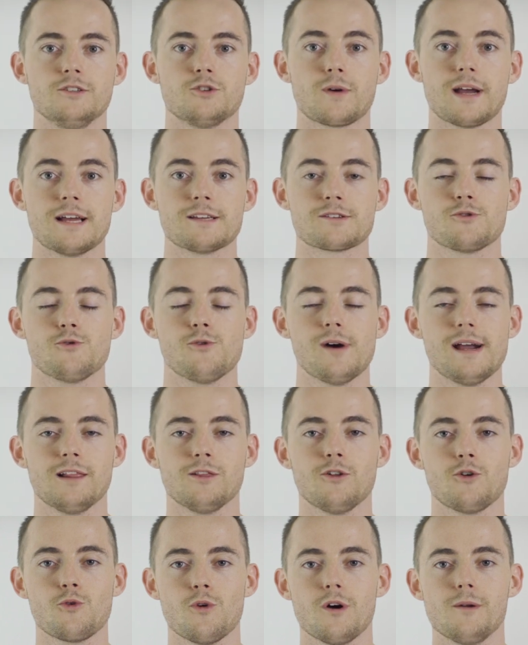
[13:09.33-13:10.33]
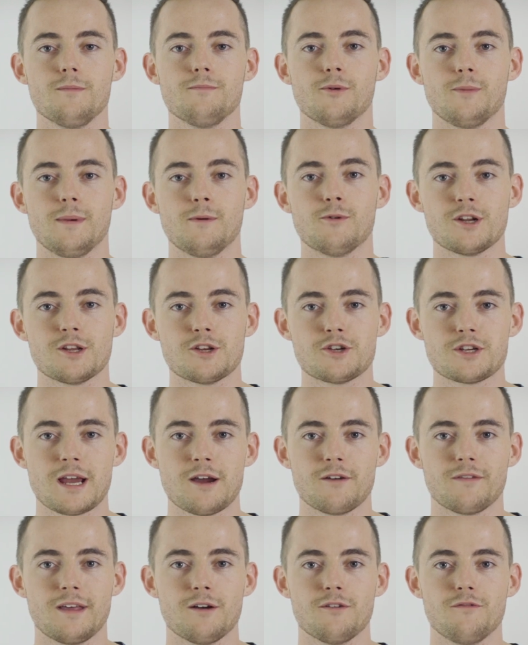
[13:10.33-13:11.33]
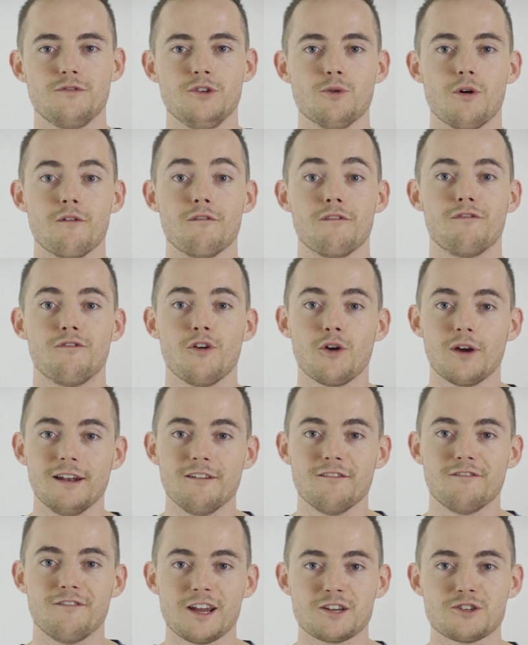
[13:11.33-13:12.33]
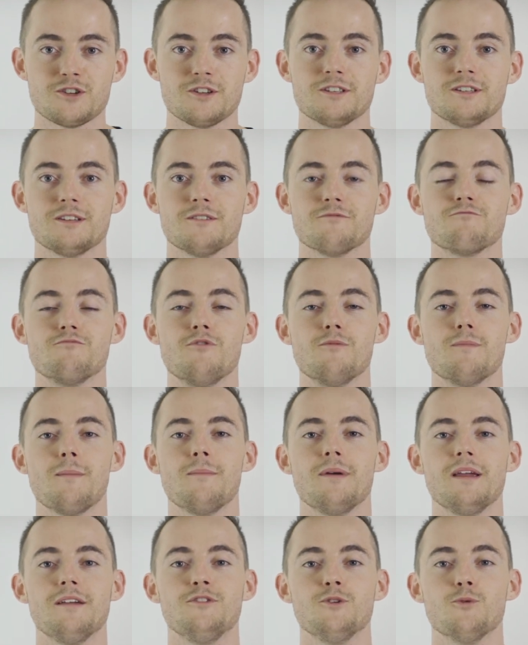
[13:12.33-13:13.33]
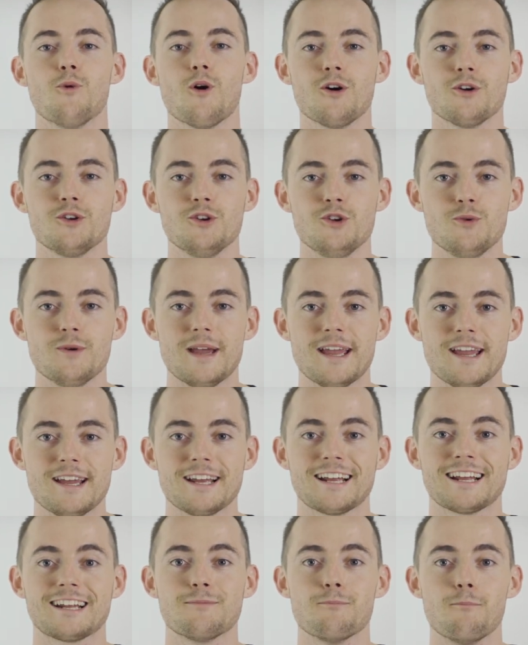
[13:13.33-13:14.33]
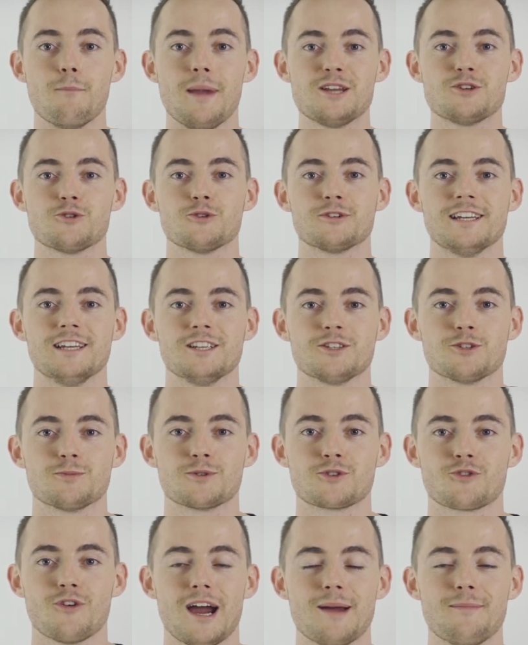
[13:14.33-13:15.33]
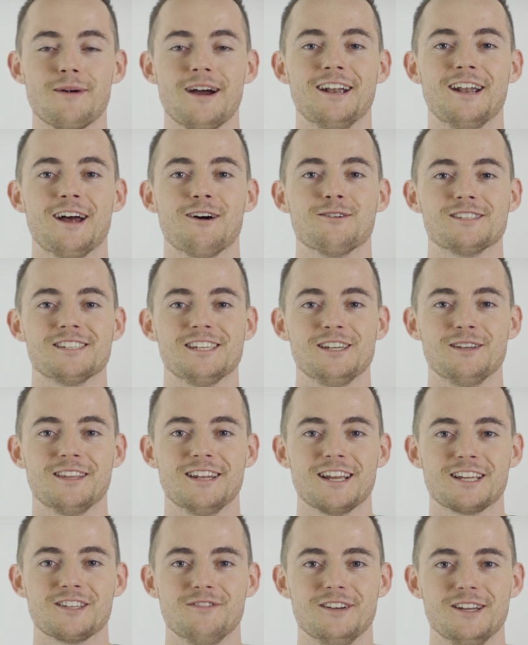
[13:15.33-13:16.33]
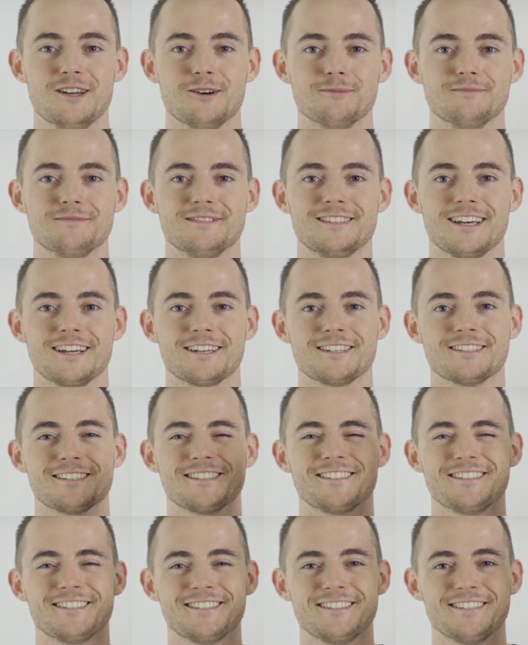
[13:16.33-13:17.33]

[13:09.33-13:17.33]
So guys, quite a long one, but we wanted to share that with you on fungal infections. Remember, if you are new here, make sure to hit subscribe and I'll see you in the next video. Thanks.